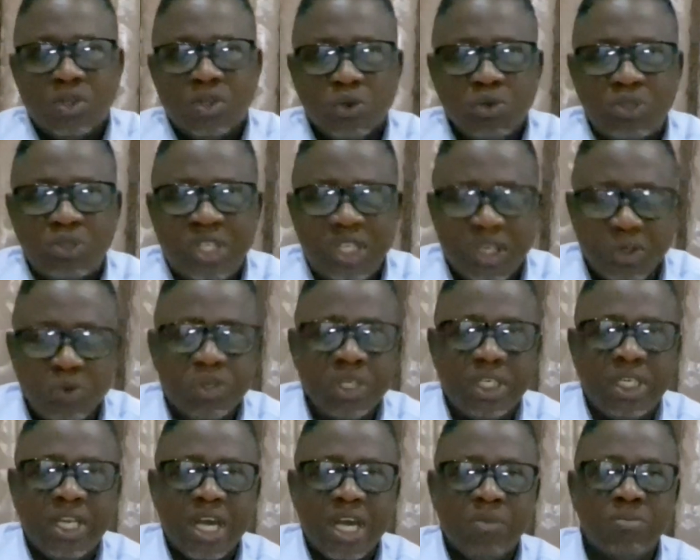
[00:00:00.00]
to deal
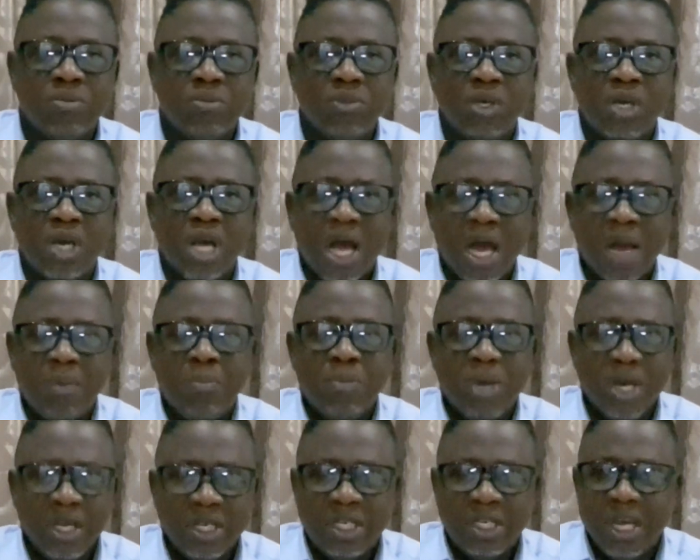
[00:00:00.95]
with them
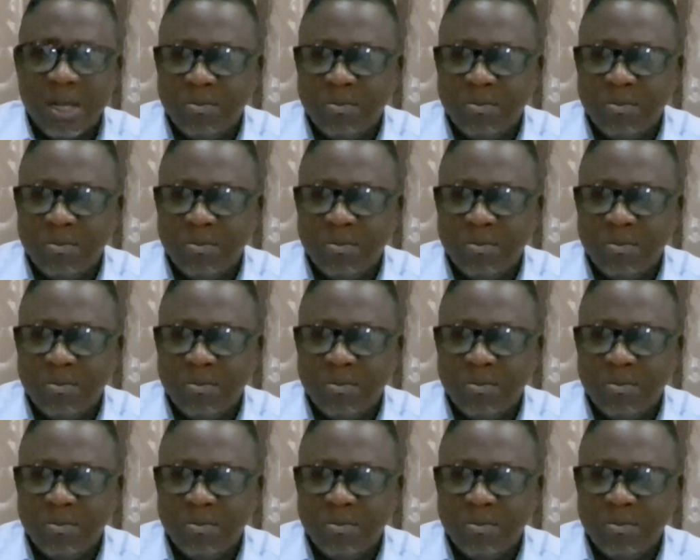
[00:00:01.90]
and make